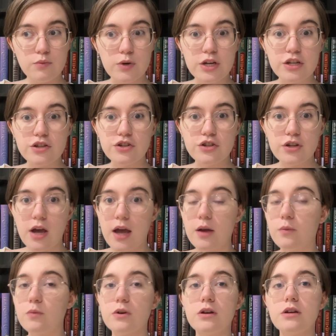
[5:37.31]
which I
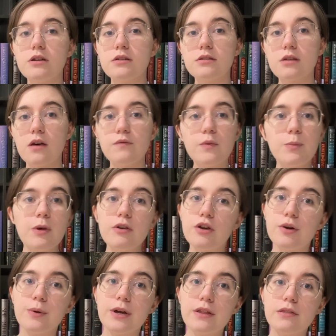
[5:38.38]
was
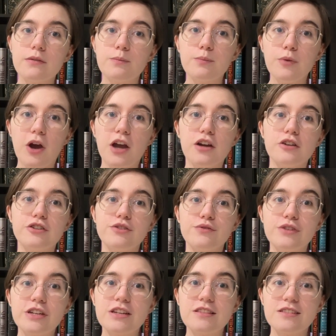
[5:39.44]
unfamiliar with prior to
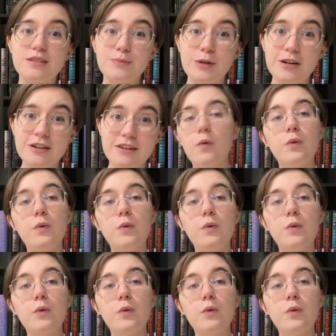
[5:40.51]
reading this book.